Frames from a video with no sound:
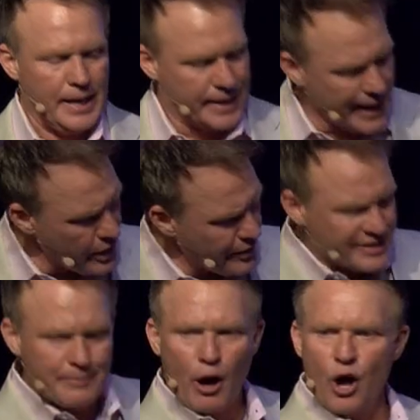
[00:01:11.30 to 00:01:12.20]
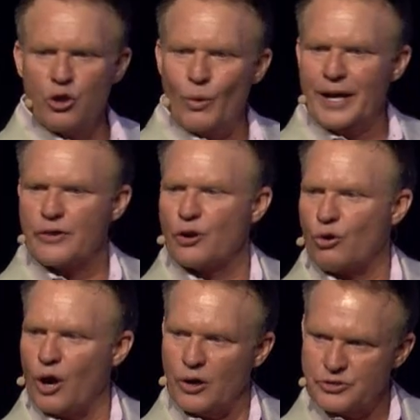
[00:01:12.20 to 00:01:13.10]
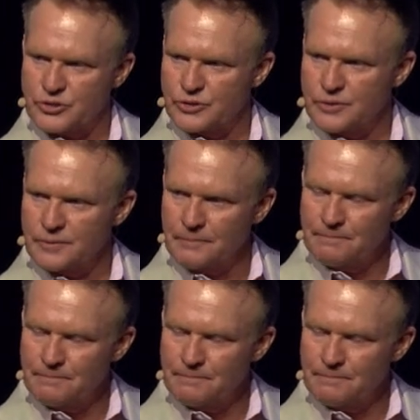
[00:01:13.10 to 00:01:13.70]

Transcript: and it carries him all the way to the cross.